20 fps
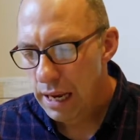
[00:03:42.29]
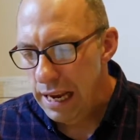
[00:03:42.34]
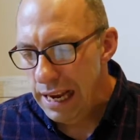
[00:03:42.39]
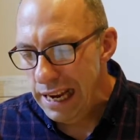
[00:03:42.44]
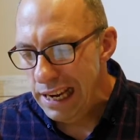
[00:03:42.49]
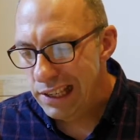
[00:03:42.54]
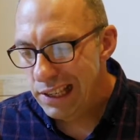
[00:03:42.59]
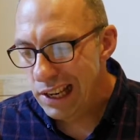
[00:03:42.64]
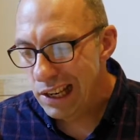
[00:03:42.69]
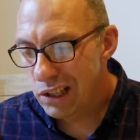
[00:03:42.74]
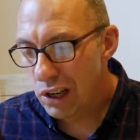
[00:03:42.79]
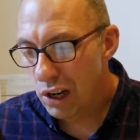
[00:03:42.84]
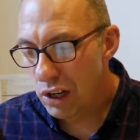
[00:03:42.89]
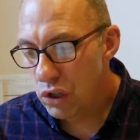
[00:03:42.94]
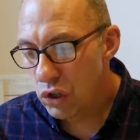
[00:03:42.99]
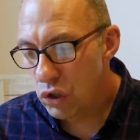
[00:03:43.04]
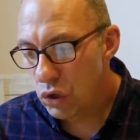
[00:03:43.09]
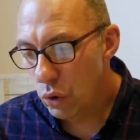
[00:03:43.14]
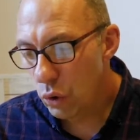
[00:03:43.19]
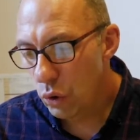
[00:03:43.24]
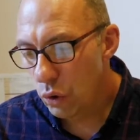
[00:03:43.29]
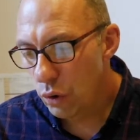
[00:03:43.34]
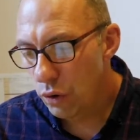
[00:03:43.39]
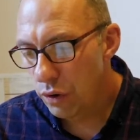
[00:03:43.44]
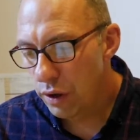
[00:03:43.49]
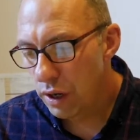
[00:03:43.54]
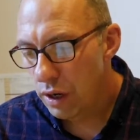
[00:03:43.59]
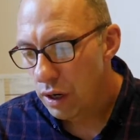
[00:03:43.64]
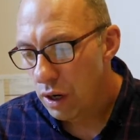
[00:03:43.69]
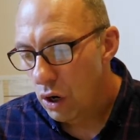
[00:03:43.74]
He says, I saw
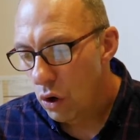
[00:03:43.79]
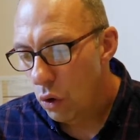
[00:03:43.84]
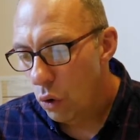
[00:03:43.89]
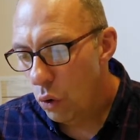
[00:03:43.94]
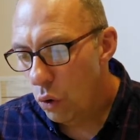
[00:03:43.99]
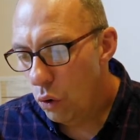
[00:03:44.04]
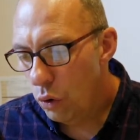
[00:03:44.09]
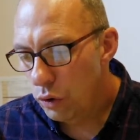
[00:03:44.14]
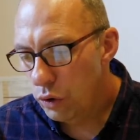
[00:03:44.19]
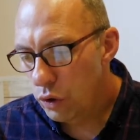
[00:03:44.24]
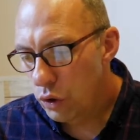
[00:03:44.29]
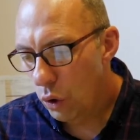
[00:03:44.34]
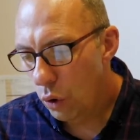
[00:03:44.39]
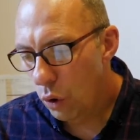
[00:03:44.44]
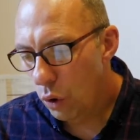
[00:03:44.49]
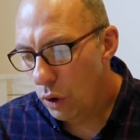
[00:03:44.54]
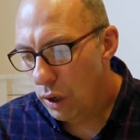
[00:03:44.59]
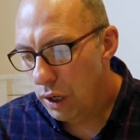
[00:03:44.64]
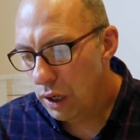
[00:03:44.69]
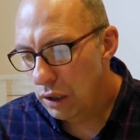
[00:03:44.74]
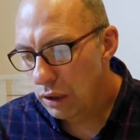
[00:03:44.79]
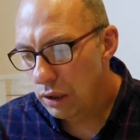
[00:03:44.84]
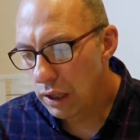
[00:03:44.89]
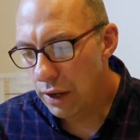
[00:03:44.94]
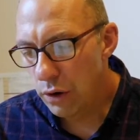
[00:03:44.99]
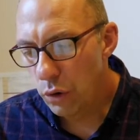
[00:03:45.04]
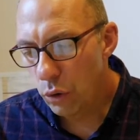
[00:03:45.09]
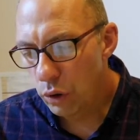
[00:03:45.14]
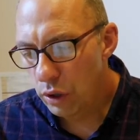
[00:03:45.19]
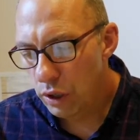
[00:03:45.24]
that all toil
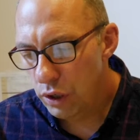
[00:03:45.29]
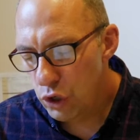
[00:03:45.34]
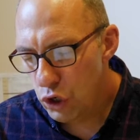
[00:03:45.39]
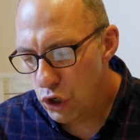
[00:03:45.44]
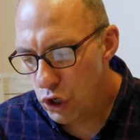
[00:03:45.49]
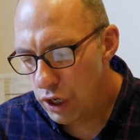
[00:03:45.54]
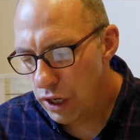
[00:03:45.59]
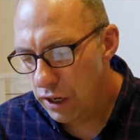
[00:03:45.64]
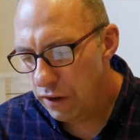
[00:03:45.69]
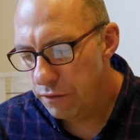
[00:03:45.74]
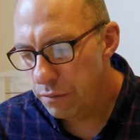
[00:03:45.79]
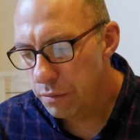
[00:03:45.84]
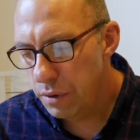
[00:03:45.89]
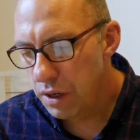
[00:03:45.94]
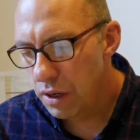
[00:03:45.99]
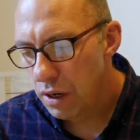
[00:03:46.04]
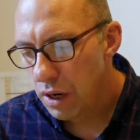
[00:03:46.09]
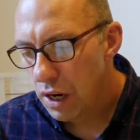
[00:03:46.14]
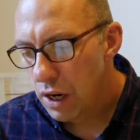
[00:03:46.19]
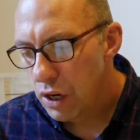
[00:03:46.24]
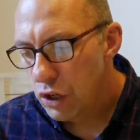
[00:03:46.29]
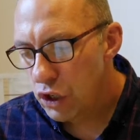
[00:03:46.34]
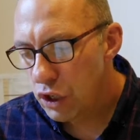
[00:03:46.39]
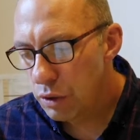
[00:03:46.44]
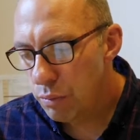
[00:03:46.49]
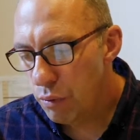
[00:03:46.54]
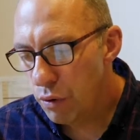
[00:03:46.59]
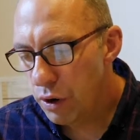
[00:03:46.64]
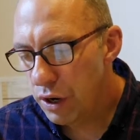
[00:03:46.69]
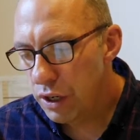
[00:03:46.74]
and all achievement
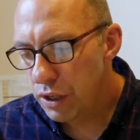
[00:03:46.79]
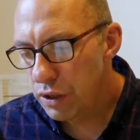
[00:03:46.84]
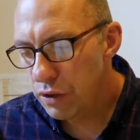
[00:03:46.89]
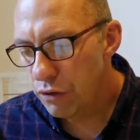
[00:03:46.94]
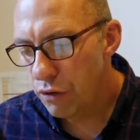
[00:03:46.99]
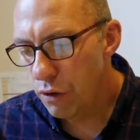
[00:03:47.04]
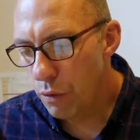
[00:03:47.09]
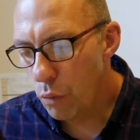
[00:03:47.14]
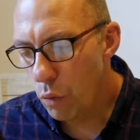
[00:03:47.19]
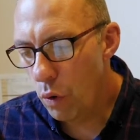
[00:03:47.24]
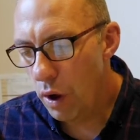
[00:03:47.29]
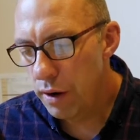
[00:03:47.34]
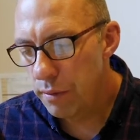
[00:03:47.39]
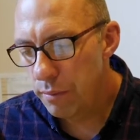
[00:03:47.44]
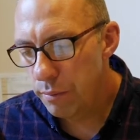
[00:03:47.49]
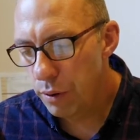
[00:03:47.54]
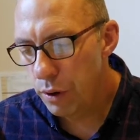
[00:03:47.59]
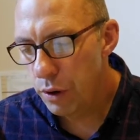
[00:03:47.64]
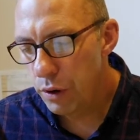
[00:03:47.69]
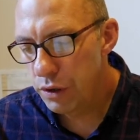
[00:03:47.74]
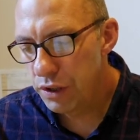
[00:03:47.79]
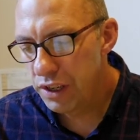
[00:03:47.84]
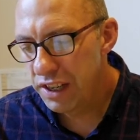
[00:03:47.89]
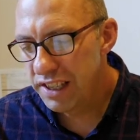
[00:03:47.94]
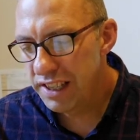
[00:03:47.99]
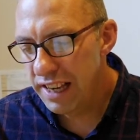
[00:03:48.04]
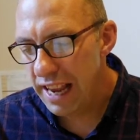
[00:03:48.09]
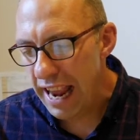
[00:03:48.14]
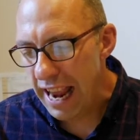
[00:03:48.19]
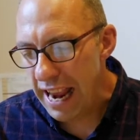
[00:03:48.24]
springs from one
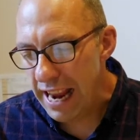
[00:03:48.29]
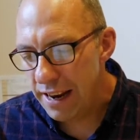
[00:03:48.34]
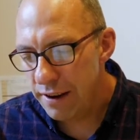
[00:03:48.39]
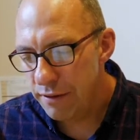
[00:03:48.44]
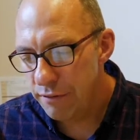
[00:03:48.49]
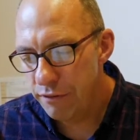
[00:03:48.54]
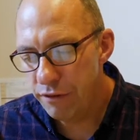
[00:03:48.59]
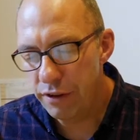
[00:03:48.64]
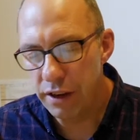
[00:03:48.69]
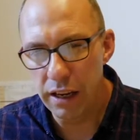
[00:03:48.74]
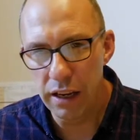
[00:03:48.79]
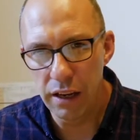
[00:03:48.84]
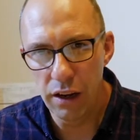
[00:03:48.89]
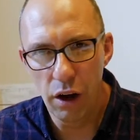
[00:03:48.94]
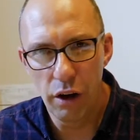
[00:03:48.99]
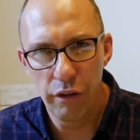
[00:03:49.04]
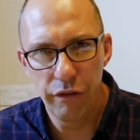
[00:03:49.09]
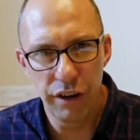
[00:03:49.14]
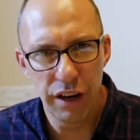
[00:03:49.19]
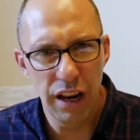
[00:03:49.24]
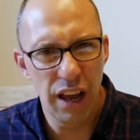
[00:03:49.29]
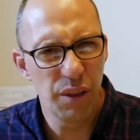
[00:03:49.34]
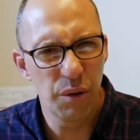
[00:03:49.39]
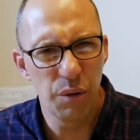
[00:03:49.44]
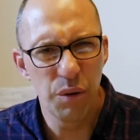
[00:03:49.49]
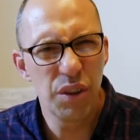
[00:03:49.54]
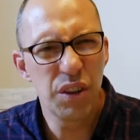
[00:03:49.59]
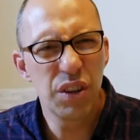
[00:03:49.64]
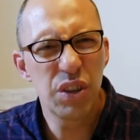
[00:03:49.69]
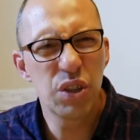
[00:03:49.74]
person's envy of another,
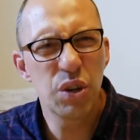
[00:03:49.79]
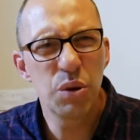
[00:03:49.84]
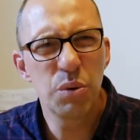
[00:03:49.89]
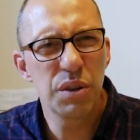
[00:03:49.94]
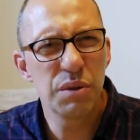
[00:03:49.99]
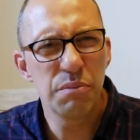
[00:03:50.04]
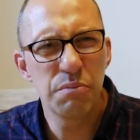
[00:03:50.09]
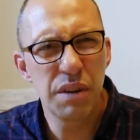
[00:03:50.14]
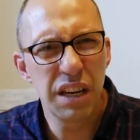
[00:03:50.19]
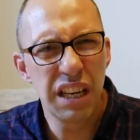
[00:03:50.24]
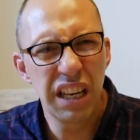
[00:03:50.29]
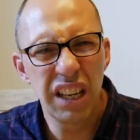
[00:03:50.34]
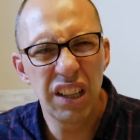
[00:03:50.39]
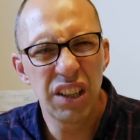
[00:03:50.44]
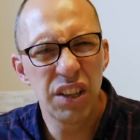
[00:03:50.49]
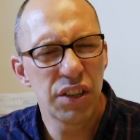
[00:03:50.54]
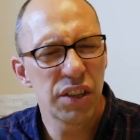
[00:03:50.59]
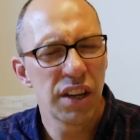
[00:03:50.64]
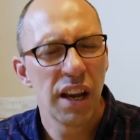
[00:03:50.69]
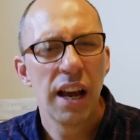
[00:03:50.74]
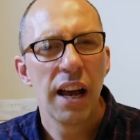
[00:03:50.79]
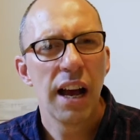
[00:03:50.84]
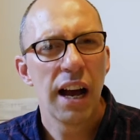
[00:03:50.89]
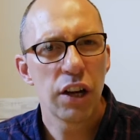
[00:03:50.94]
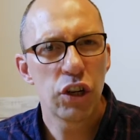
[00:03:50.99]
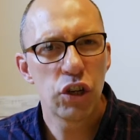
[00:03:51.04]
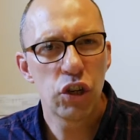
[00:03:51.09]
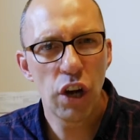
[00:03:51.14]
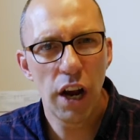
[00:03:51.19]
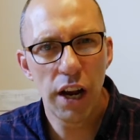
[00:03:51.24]
and this too is meaningless, a
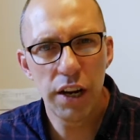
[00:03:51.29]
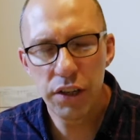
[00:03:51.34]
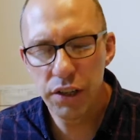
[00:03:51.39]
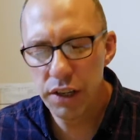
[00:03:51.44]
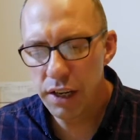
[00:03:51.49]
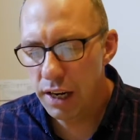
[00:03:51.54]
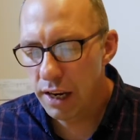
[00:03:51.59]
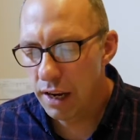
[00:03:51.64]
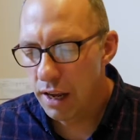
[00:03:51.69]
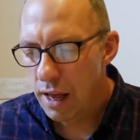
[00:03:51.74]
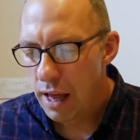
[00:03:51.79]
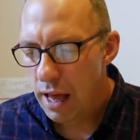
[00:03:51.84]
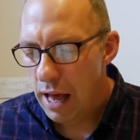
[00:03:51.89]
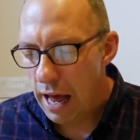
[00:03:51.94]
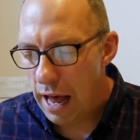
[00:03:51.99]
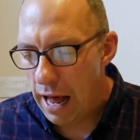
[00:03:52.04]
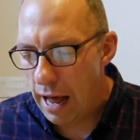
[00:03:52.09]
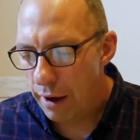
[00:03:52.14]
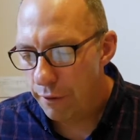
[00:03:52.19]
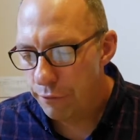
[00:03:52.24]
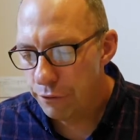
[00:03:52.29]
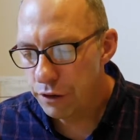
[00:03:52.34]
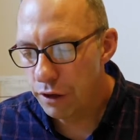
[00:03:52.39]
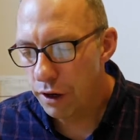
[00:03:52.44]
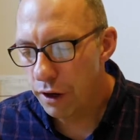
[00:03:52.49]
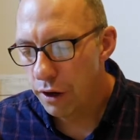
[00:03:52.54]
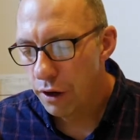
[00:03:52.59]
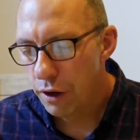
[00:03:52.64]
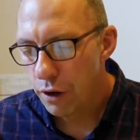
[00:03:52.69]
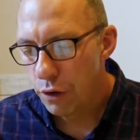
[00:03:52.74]
chasing
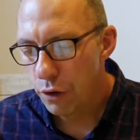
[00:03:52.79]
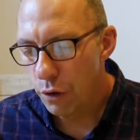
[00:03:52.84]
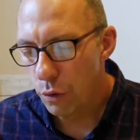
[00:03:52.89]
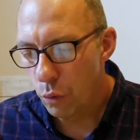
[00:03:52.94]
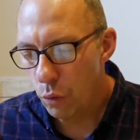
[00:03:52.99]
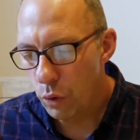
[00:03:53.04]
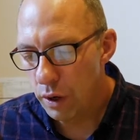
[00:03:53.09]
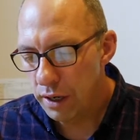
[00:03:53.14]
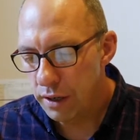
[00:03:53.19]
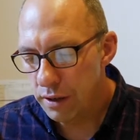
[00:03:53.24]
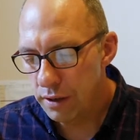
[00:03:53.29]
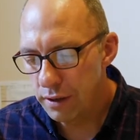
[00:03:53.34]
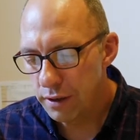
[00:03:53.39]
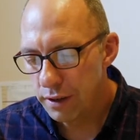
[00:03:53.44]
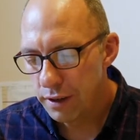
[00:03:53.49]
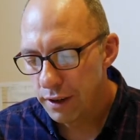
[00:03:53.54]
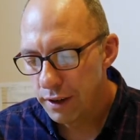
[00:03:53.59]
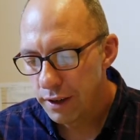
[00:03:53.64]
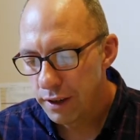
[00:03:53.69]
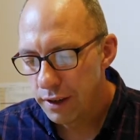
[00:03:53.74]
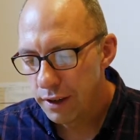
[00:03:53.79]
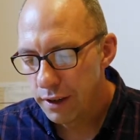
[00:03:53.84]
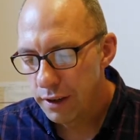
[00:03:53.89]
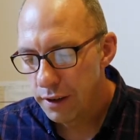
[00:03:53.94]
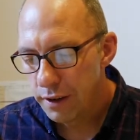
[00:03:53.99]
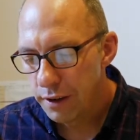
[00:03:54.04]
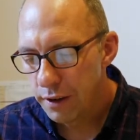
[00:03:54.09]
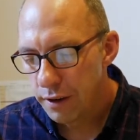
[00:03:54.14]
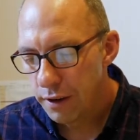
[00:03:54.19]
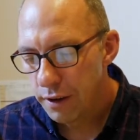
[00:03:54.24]
after the wind.
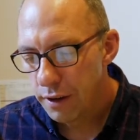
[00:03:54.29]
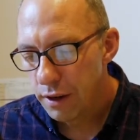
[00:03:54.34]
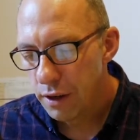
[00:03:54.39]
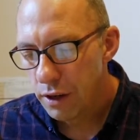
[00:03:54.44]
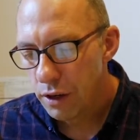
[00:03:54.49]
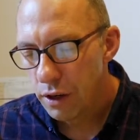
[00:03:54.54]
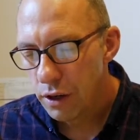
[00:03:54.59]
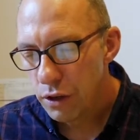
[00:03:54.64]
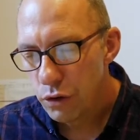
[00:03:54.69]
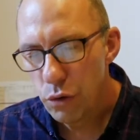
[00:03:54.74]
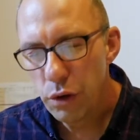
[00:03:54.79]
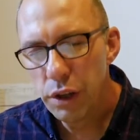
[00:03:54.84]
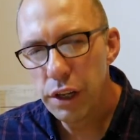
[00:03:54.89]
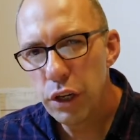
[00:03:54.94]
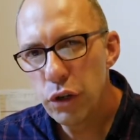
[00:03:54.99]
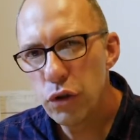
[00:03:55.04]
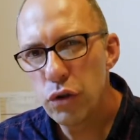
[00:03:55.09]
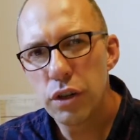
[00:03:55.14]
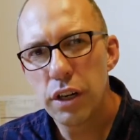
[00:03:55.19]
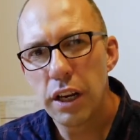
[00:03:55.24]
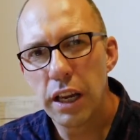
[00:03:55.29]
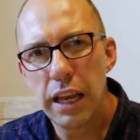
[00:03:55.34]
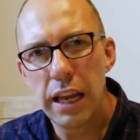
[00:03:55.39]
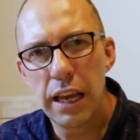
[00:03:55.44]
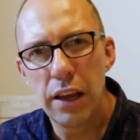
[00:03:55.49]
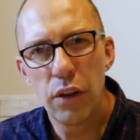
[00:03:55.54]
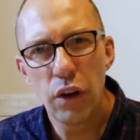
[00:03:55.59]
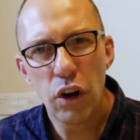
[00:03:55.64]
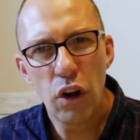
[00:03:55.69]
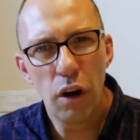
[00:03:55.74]
It's really interesting
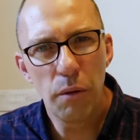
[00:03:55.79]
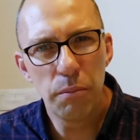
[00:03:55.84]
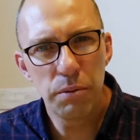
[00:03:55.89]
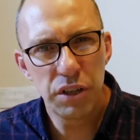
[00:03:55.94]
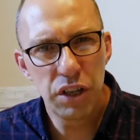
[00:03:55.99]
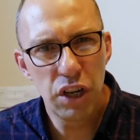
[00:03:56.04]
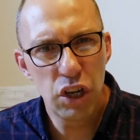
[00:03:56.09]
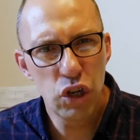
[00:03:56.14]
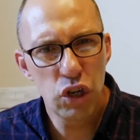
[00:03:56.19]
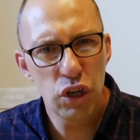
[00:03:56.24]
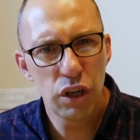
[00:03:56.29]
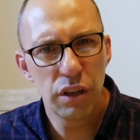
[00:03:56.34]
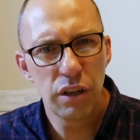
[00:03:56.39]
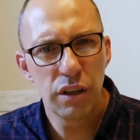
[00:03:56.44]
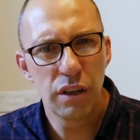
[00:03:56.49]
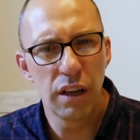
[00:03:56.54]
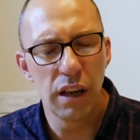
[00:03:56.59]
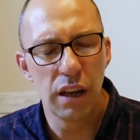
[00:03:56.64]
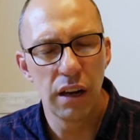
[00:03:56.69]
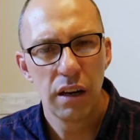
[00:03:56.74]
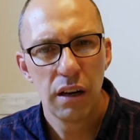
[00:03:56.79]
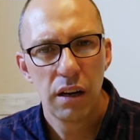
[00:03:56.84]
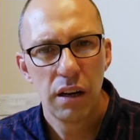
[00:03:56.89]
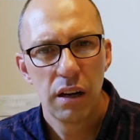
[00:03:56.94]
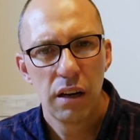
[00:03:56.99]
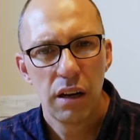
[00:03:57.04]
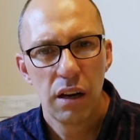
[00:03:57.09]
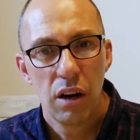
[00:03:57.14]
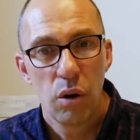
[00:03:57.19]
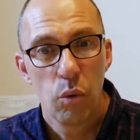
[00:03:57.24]
here the competition, the
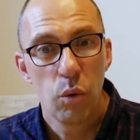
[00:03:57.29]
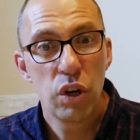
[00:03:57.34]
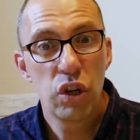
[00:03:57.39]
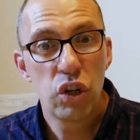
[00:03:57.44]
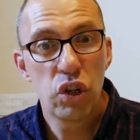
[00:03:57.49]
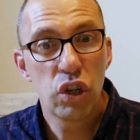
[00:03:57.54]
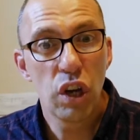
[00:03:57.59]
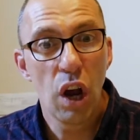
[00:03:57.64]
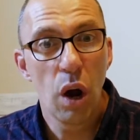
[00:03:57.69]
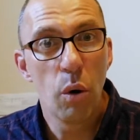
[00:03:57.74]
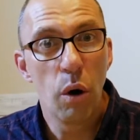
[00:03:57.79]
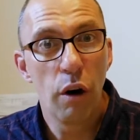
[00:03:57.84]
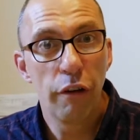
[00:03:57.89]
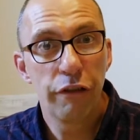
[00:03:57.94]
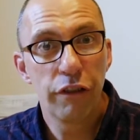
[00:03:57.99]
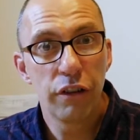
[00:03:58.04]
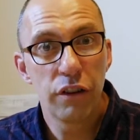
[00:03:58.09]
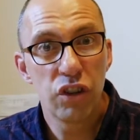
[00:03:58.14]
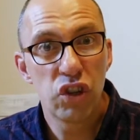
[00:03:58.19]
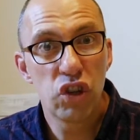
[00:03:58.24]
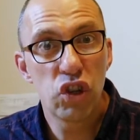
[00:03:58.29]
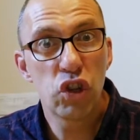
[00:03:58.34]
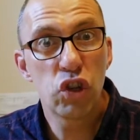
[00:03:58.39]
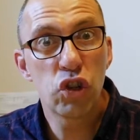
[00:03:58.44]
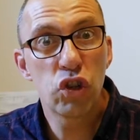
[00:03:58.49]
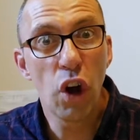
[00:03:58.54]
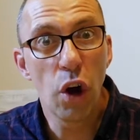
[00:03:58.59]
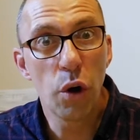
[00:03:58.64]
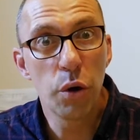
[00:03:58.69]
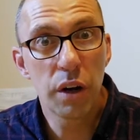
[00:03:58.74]
we so often
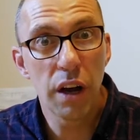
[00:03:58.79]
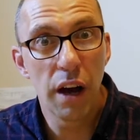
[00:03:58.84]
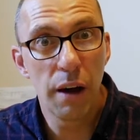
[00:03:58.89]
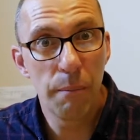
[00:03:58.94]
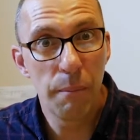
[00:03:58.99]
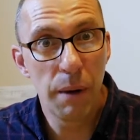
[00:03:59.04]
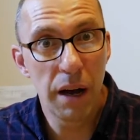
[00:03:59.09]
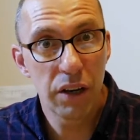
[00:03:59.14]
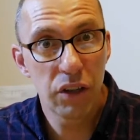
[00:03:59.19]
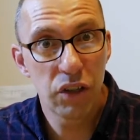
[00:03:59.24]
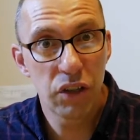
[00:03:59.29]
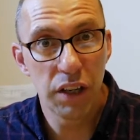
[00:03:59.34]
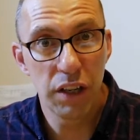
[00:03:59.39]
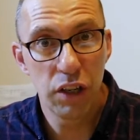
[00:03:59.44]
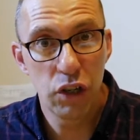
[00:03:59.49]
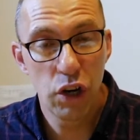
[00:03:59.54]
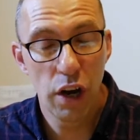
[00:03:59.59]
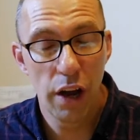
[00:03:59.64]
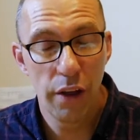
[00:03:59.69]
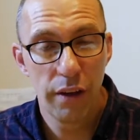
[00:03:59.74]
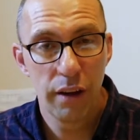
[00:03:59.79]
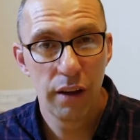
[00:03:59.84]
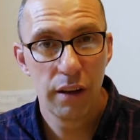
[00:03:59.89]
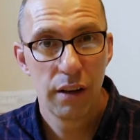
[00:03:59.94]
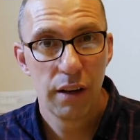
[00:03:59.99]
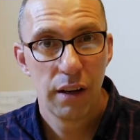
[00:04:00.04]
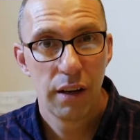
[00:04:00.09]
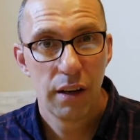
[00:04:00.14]
stoke amongst each other,